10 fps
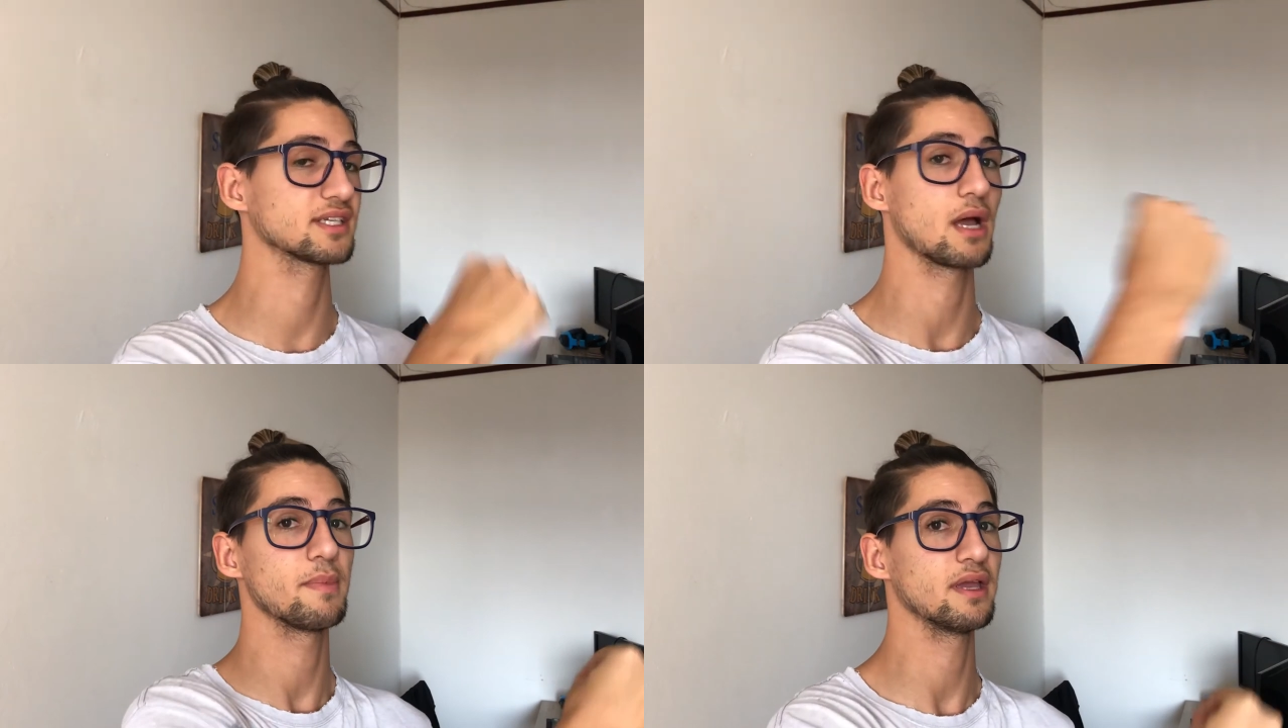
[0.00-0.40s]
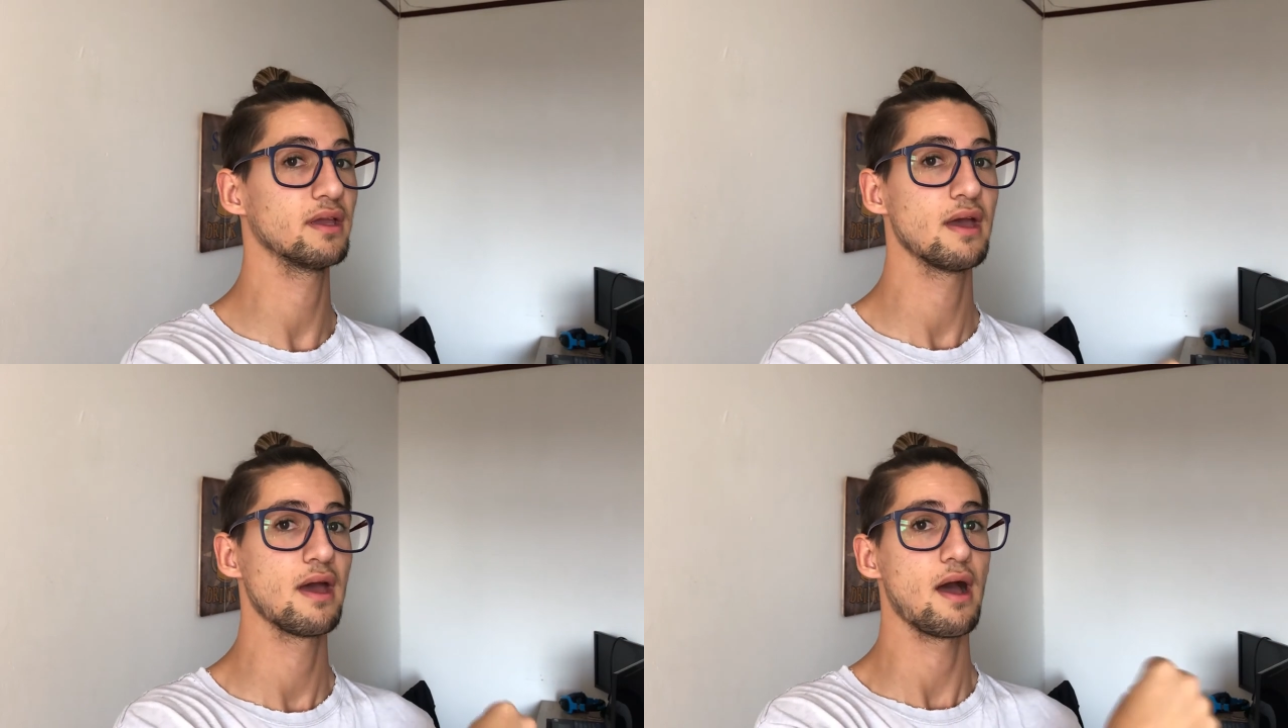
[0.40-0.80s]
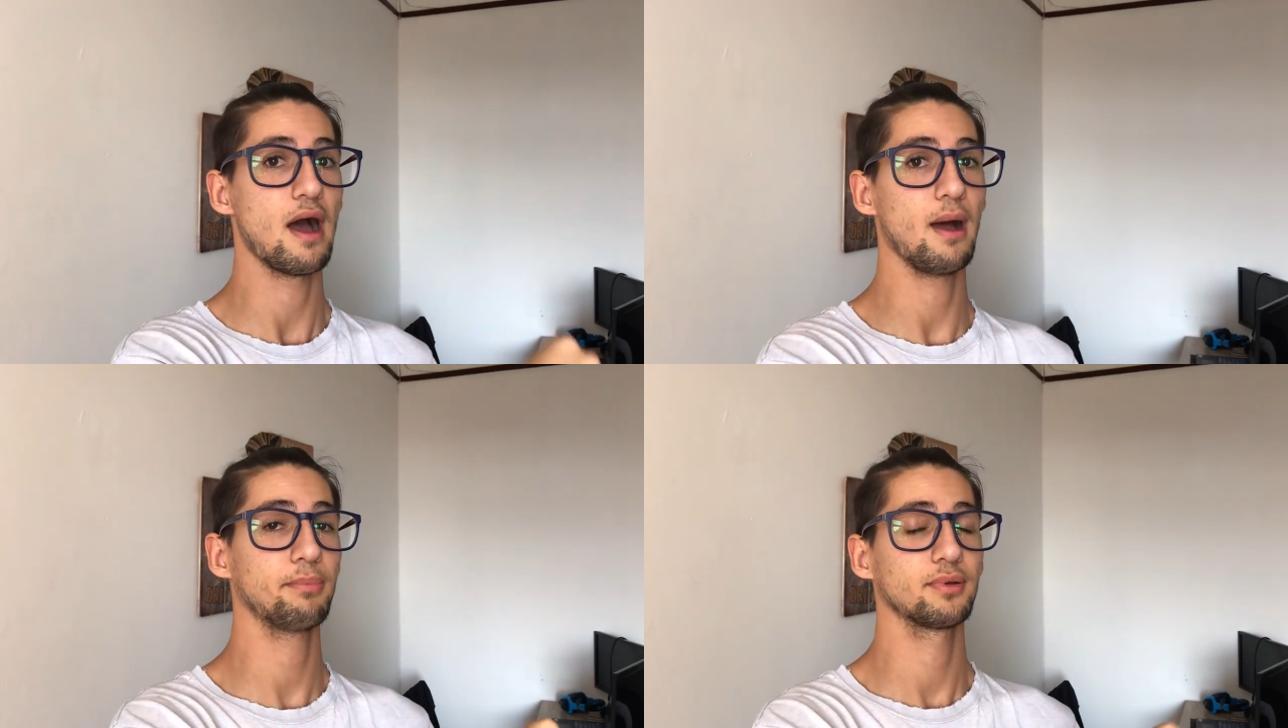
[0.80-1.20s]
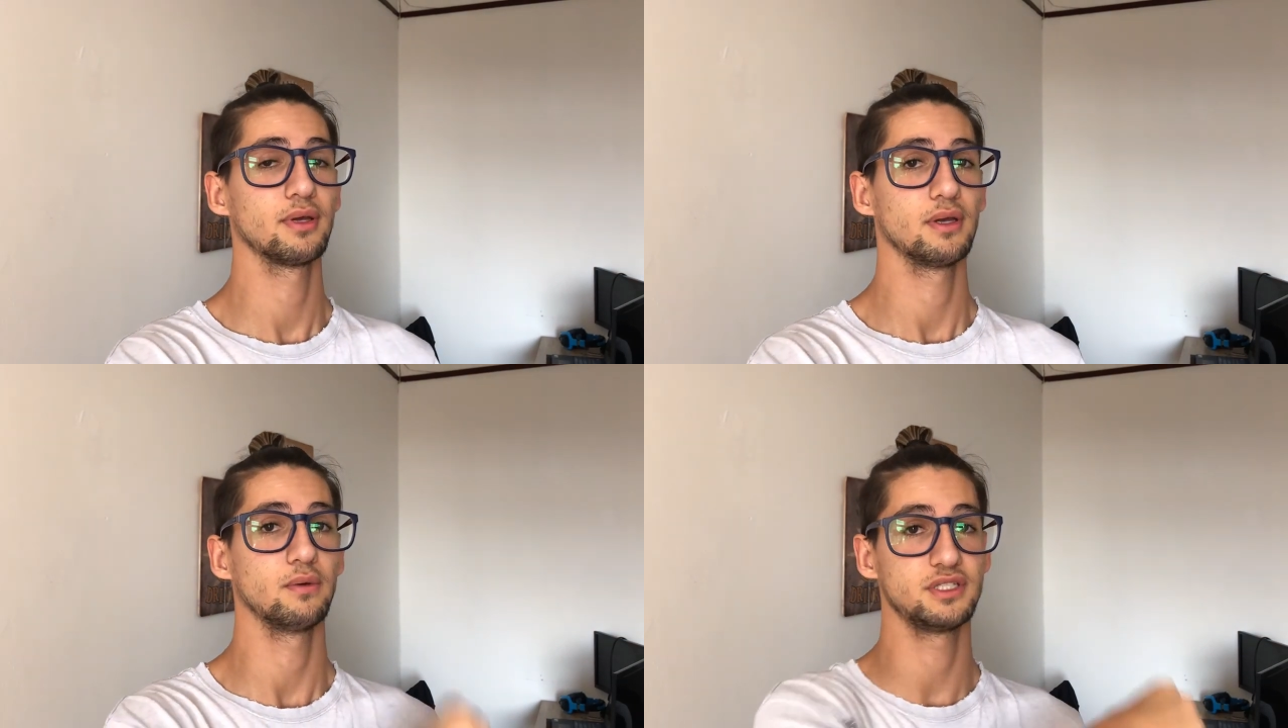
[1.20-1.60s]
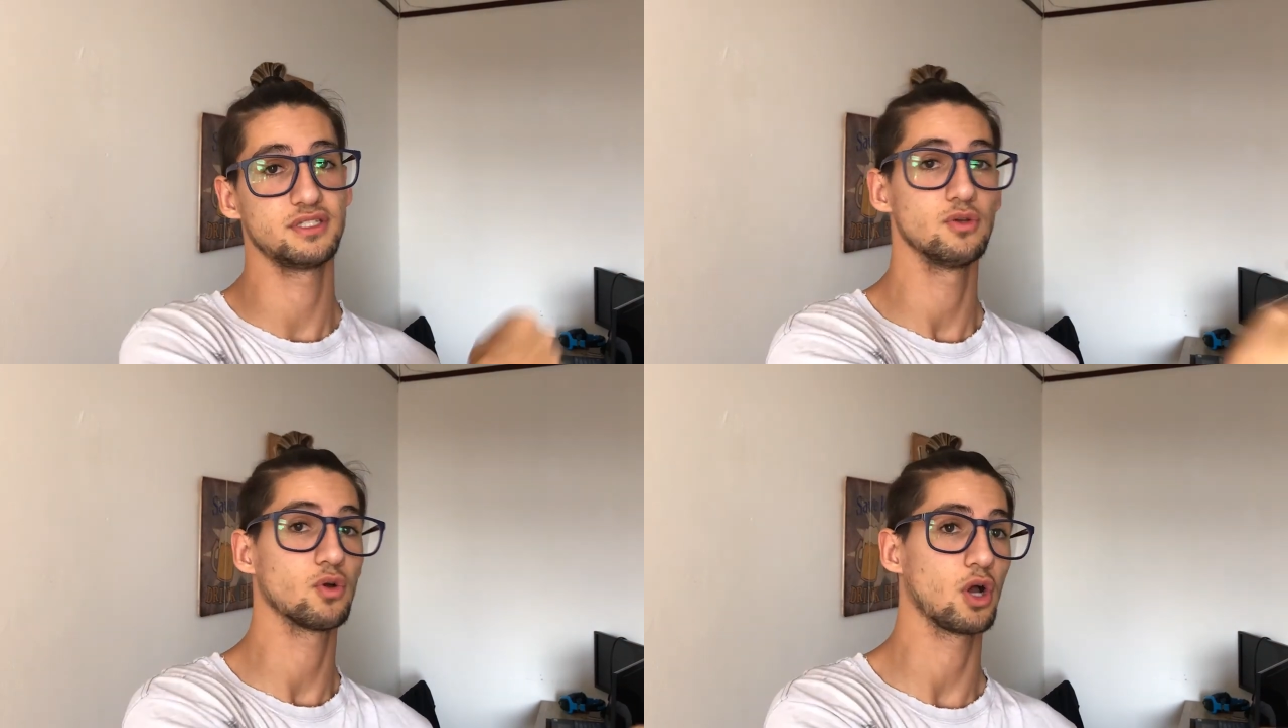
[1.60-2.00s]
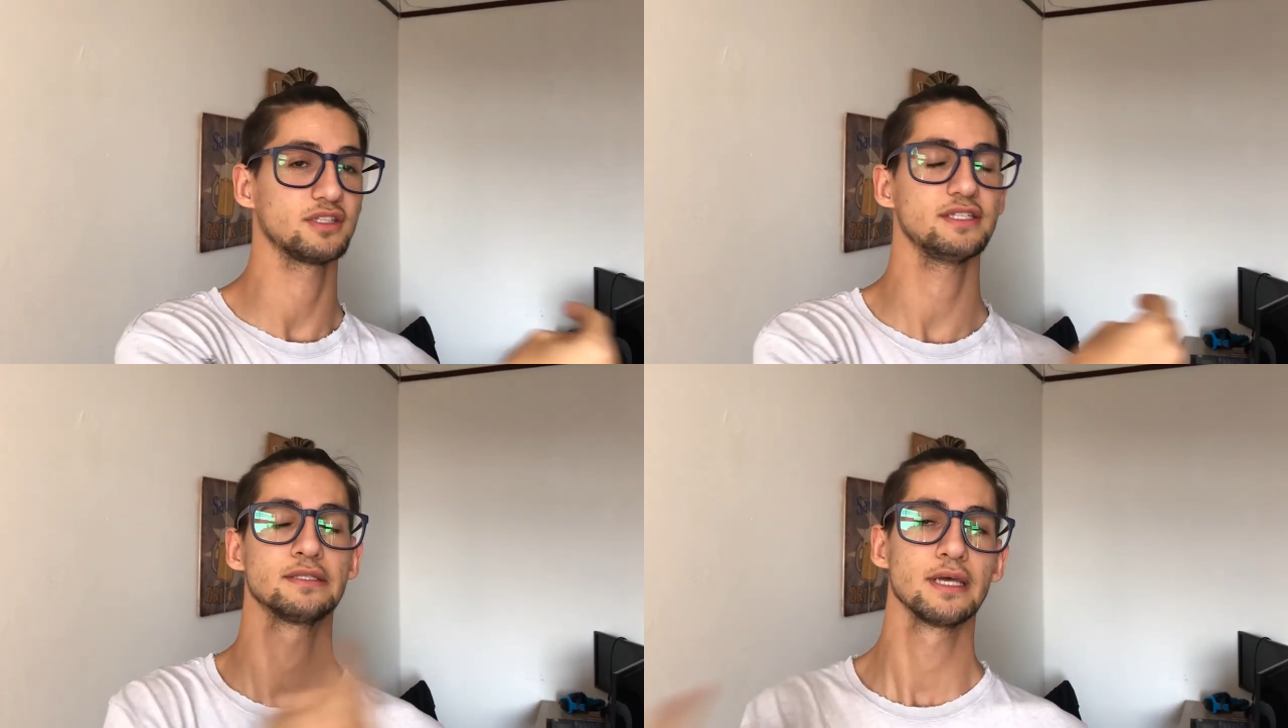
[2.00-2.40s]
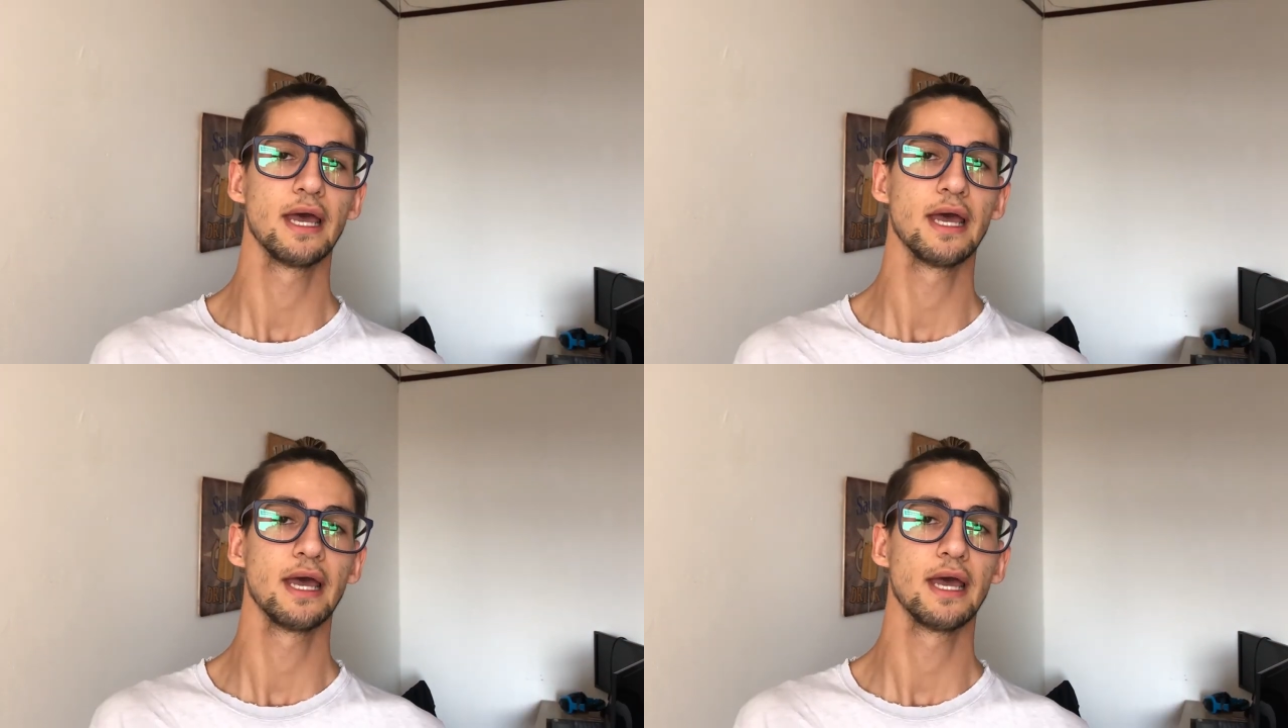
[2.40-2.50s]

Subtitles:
coming up, which is new content.